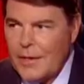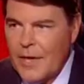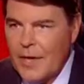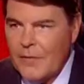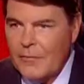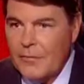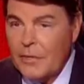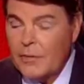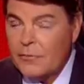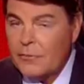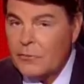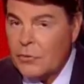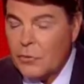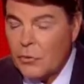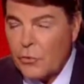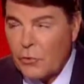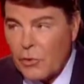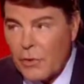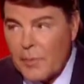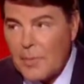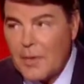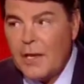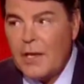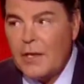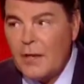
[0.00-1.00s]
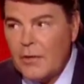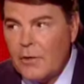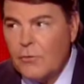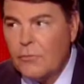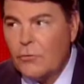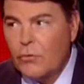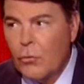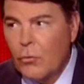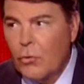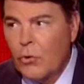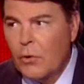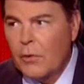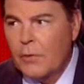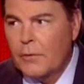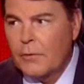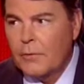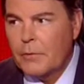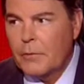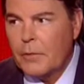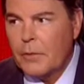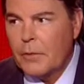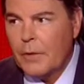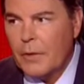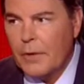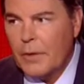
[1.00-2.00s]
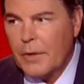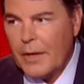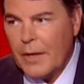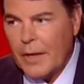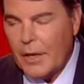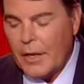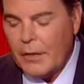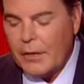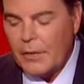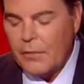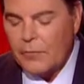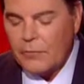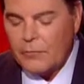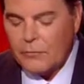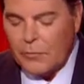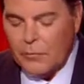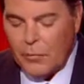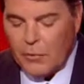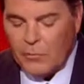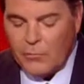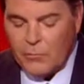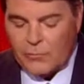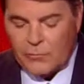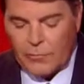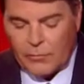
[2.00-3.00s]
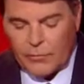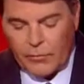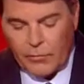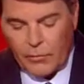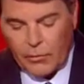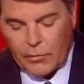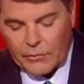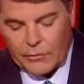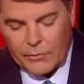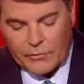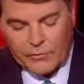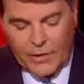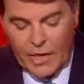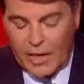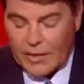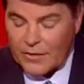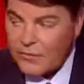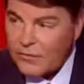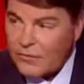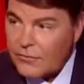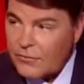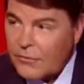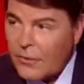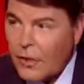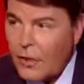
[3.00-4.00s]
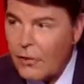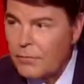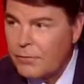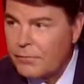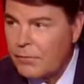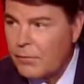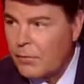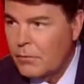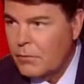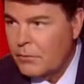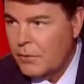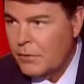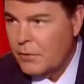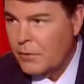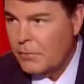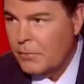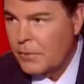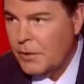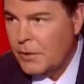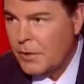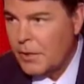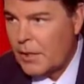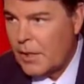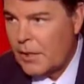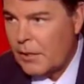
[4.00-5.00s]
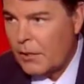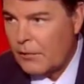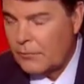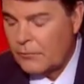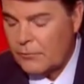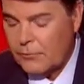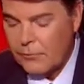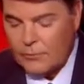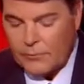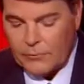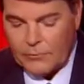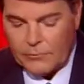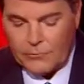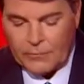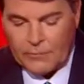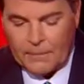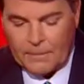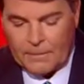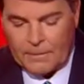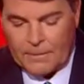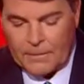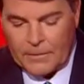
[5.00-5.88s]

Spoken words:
evidence, incriminating toward Hernandez most of all. You've got cell phone communications.